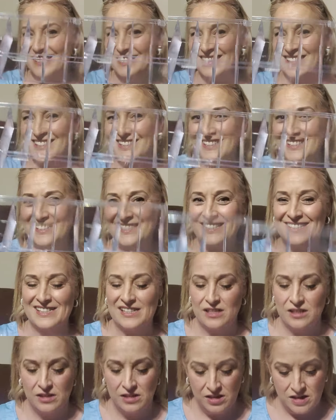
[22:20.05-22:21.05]

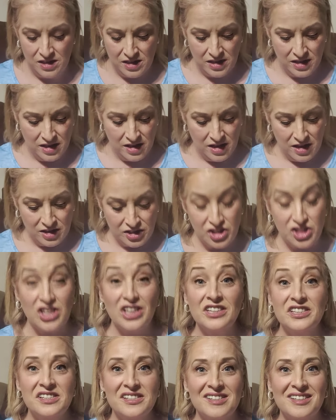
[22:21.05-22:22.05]
Just
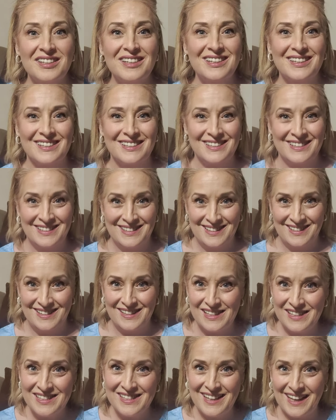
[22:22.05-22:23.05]
in
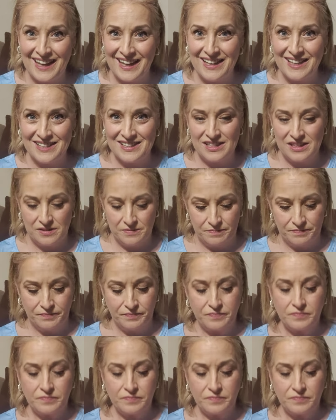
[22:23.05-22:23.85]
this case.